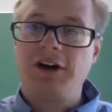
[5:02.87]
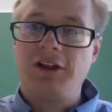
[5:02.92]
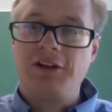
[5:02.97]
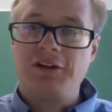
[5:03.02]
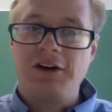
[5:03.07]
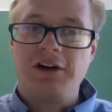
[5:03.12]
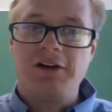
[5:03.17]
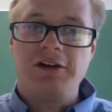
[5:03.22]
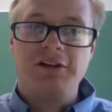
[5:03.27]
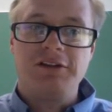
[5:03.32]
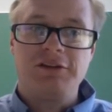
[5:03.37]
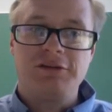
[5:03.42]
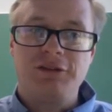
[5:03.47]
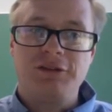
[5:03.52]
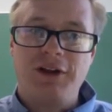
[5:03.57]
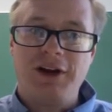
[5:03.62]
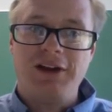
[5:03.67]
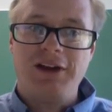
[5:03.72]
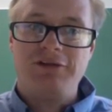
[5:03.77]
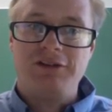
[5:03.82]
to other areas of
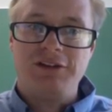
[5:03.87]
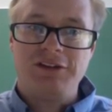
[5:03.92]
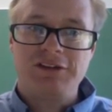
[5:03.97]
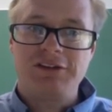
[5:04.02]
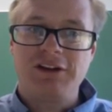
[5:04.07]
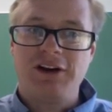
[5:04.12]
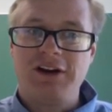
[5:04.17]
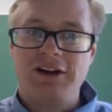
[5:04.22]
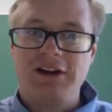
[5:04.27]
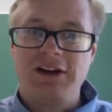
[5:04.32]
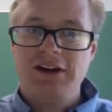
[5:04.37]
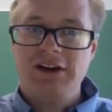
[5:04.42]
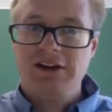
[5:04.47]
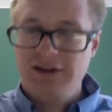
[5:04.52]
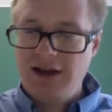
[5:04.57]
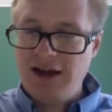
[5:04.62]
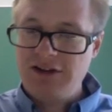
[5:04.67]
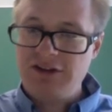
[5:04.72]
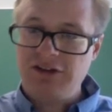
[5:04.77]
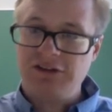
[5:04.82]
life and study,
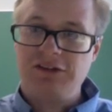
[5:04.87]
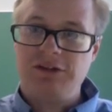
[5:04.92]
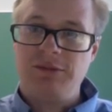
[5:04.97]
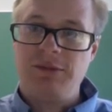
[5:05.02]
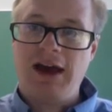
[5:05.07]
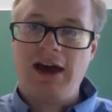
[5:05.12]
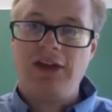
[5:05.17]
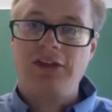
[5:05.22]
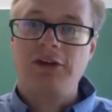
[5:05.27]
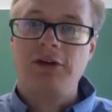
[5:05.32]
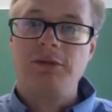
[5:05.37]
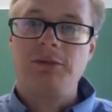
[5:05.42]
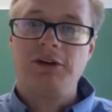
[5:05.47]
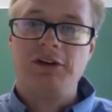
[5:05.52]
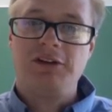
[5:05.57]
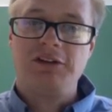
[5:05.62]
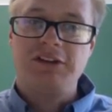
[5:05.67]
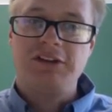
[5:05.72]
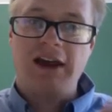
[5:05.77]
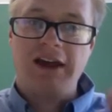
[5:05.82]
not just to math and
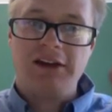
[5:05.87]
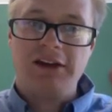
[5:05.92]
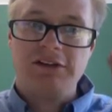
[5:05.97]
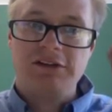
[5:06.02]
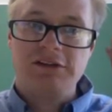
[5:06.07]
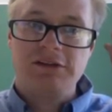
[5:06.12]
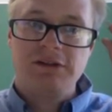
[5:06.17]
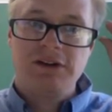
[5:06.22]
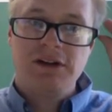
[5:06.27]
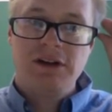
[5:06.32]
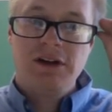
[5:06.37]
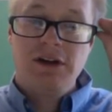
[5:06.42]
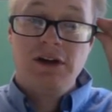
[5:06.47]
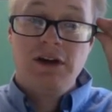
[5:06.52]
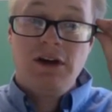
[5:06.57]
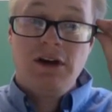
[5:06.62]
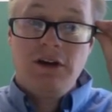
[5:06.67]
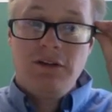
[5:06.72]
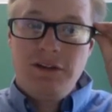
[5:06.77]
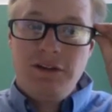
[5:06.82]
computer science.
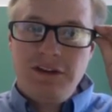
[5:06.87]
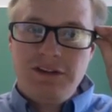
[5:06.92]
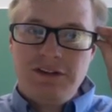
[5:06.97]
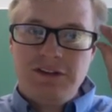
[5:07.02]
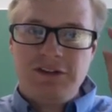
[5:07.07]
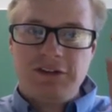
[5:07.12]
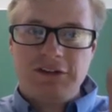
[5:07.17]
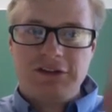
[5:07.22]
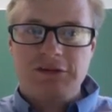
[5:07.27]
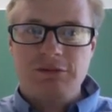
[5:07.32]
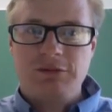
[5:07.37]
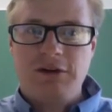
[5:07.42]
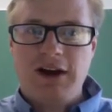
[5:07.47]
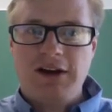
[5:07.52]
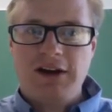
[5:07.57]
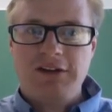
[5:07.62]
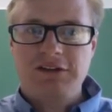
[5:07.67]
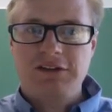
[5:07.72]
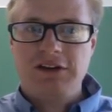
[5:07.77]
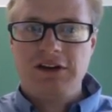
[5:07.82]
This is
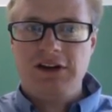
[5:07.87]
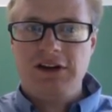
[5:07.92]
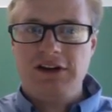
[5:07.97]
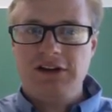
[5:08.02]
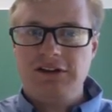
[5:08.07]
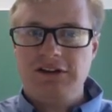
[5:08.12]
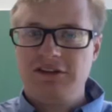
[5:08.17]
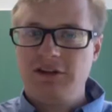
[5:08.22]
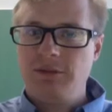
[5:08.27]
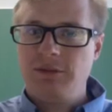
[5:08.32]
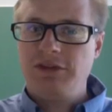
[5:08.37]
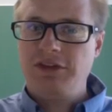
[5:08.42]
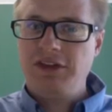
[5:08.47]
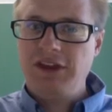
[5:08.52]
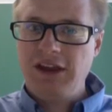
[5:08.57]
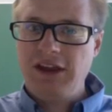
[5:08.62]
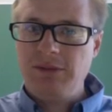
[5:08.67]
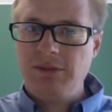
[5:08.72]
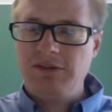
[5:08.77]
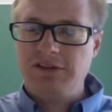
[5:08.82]
expressed in some
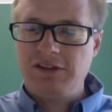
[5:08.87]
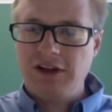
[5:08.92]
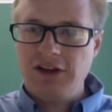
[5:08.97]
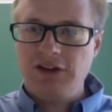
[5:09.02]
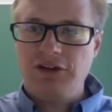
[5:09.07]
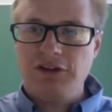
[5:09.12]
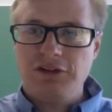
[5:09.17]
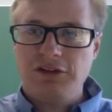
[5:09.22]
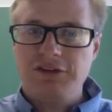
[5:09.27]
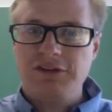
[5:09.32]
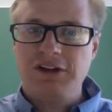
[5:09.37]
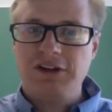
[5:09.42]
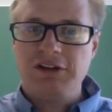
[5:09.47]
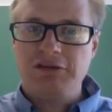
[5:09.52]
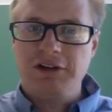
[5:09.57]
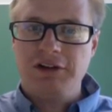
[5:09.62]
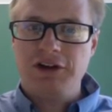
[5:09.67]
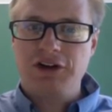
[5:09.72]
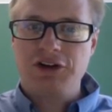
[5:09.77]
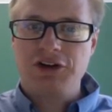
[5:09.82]
themes that you'll see
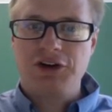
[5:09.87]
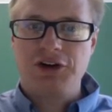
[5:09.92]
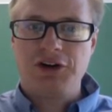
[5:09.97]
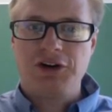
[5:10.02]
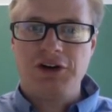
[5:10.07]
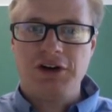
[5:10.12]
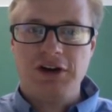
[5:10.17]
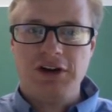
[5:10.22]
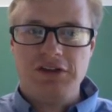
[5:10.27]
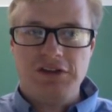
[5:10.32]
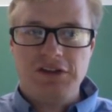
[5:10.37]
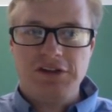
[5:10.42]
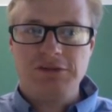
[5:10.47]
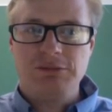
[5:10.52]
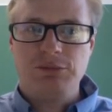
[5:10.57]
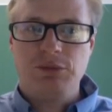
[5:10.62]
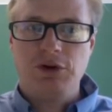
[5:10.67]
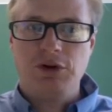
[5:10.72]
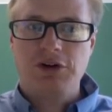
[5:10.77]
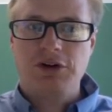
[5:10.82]
recur in this
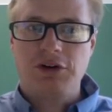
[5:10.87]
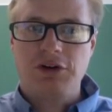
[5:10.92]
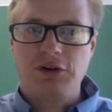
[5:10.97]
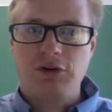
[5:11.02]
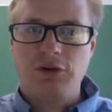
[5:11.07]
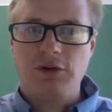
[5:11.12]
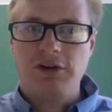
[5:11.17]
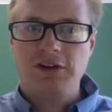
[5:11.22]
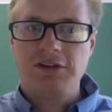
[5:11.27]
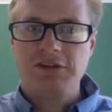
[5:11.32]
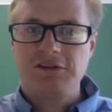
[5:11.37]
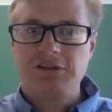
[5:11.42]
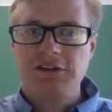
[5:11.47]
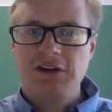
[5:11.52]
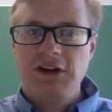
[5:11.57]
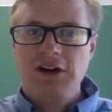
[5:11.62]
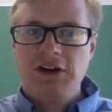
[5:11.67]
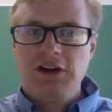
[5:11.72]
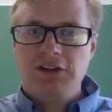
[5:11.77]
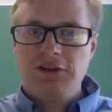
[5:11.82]
book or course,
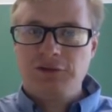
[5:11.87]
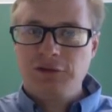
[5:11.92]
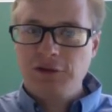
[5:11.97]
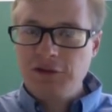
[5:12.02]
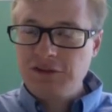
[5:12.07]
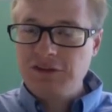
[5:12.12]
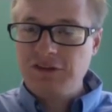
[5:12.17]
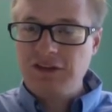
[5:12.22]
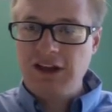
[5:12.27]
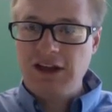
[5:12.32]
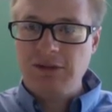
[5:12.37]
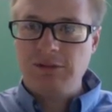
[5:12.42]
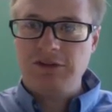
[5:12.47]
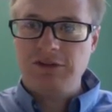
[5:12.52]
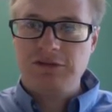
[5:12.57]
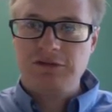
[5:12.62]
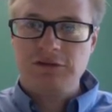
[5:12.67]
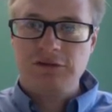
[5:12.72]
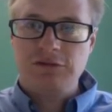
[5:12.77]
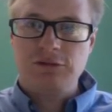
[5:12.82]
the first theme
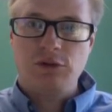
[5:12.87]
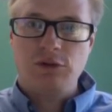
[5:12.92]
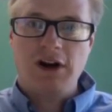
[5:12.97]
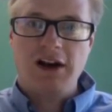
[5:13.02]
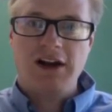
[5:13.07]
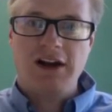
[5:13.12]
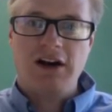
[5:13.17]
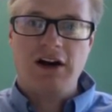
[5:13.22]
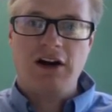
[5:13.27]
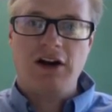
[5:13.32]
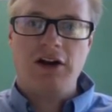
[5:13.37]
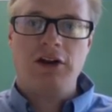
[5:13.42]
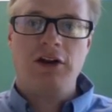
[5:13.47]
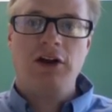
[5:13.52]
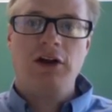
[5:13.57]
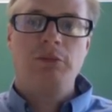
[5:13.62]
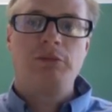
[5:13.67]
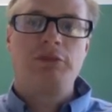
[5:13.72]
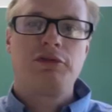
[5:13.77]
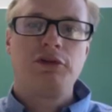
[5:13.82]
is, is what I call
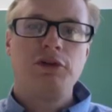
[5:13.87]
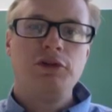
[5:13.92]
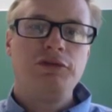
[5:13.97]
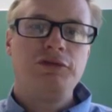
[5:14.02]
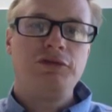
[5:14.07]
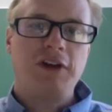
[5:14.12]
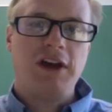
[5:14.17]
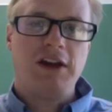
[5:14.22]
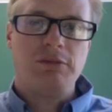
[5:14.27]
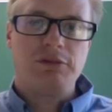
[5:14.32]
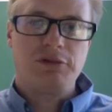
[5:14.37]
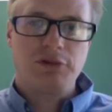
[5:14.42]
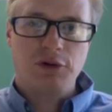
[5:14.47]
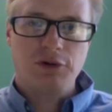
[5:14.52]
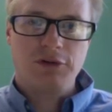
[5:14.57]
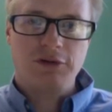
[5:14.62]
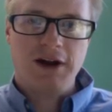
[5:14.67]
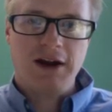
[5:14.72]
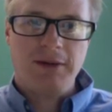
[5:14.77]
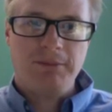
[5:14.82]
proof and
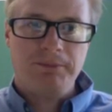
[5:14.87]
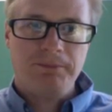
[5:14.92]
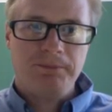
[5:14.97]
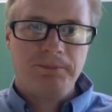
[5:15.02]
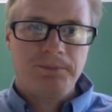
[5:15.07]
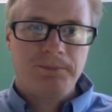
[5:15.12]
program.